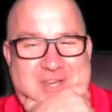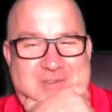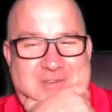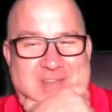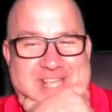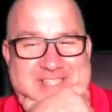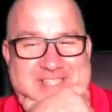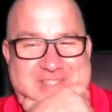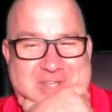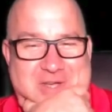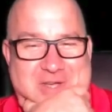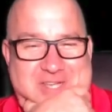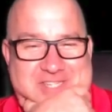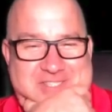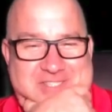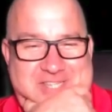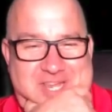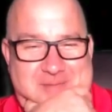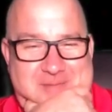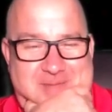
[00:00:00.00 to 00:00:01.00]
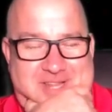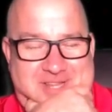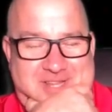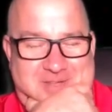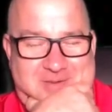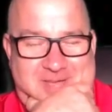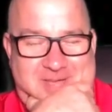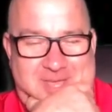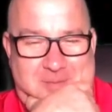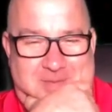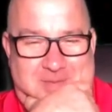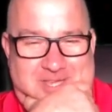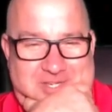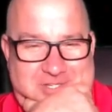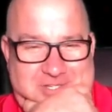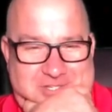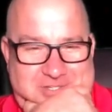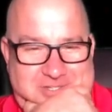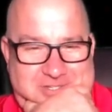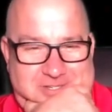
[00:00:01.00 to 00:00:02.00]
great Scottish name. Hello,
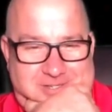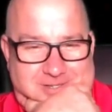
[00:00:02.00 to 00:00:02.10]
Amish.